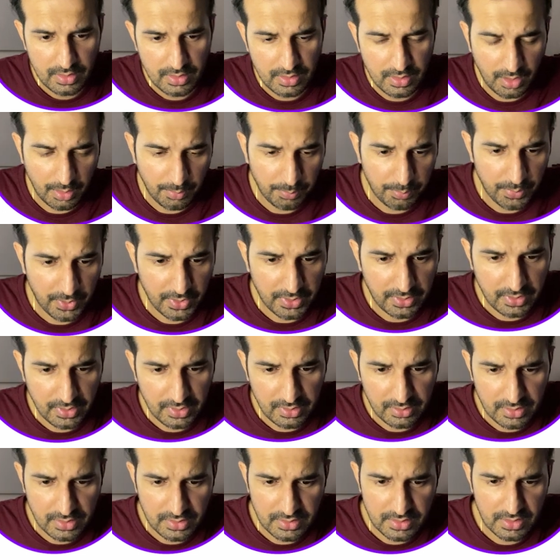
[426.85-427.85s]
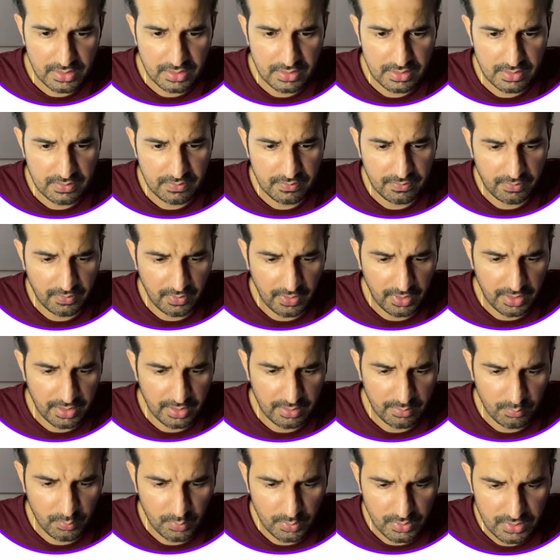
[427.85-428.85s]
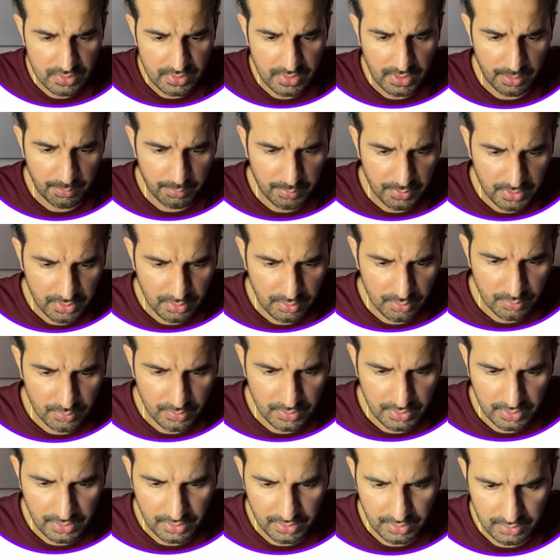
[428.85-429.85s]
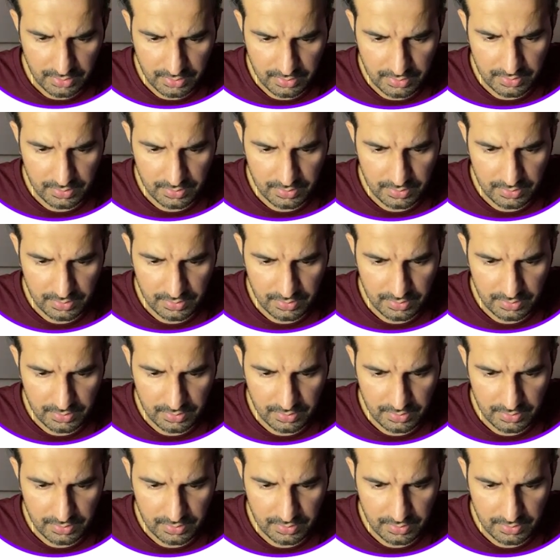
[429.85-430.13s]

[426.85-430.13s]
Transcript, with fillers: Yep, I think this is fine what's happening over here.